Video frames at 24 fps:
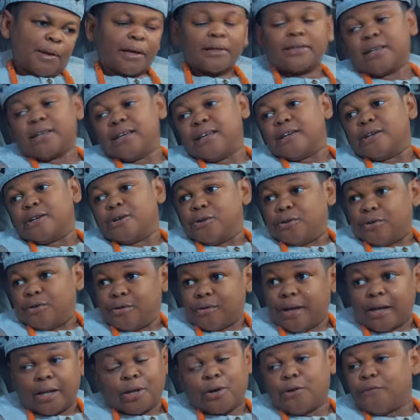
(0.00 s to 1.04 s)
My dear
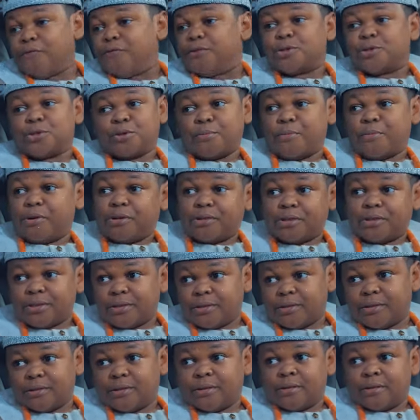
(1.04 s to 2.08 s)
Ego, I love you so much.